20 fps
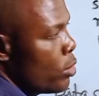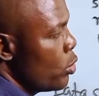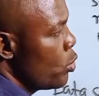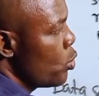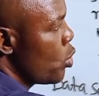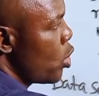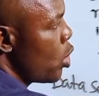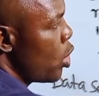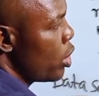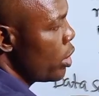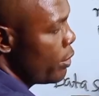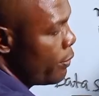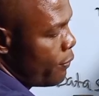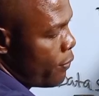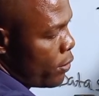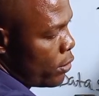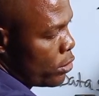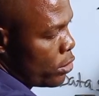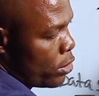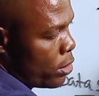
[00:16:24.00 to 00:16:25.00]
you call the
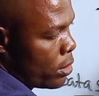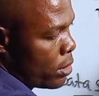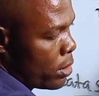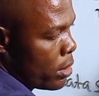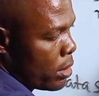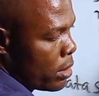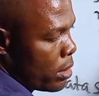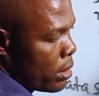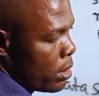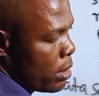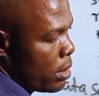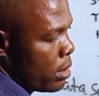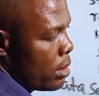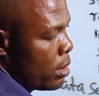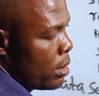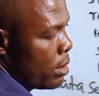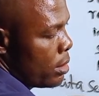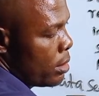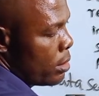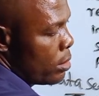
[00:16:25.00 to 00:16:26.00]
function
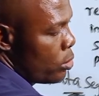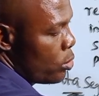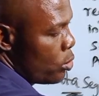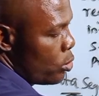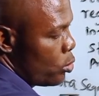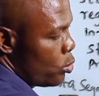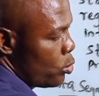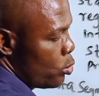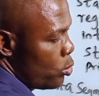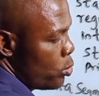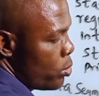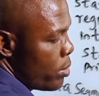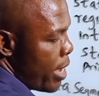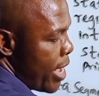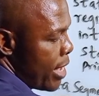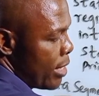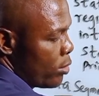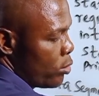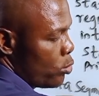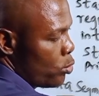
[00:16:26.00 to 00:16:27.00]
to 2
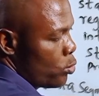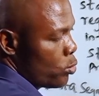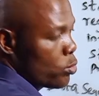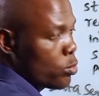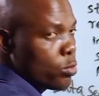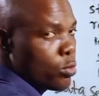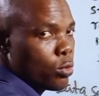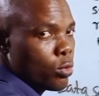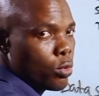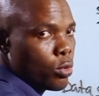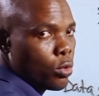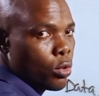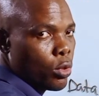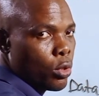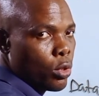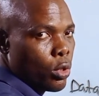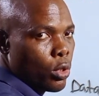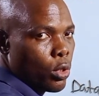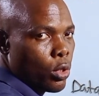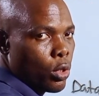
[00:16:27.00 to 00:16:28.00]
and 2.
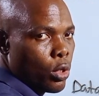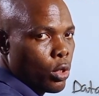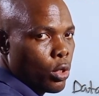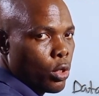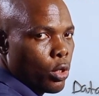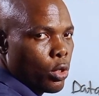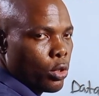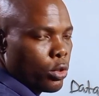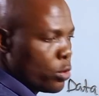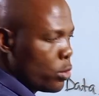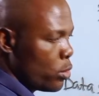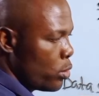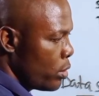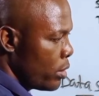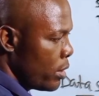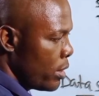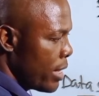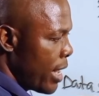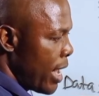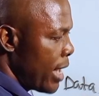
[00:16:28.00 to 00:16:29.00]
So
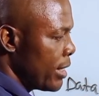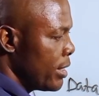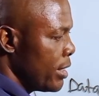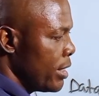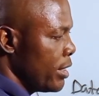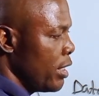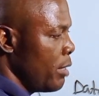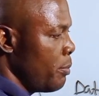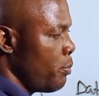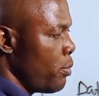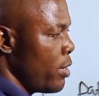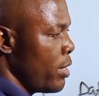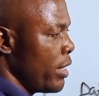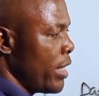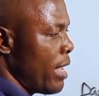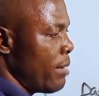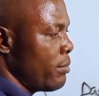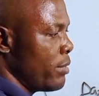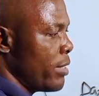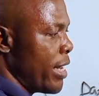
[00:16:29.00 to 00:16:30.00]
that is the point
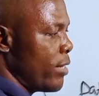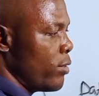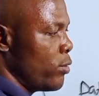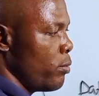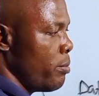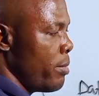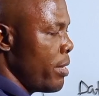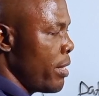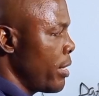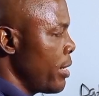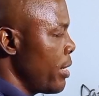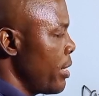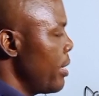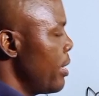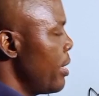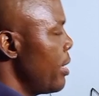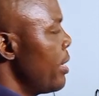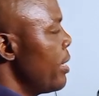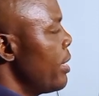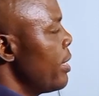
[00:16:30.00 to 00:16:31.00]
I'm trying to make,
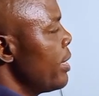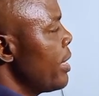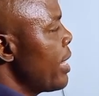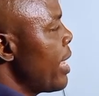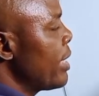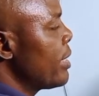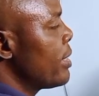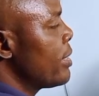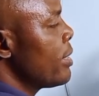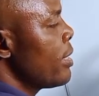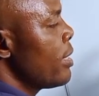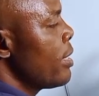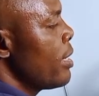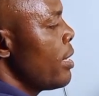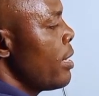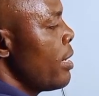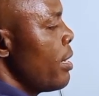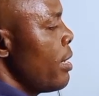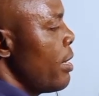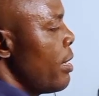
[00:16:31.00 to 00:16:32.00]
that
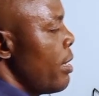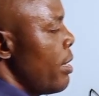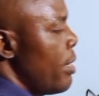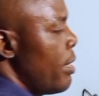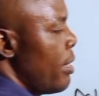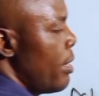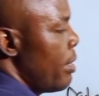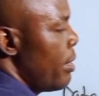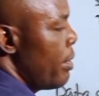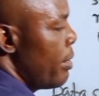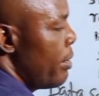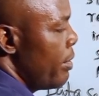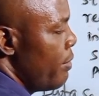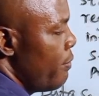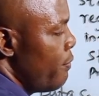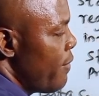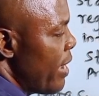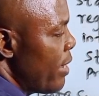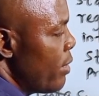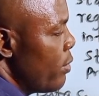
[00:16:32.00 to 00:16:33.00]
the
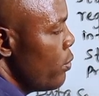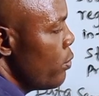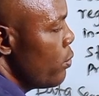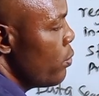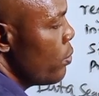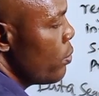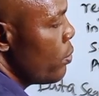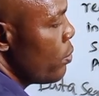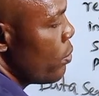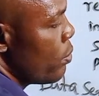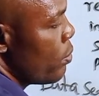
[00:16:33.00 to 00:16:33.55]
value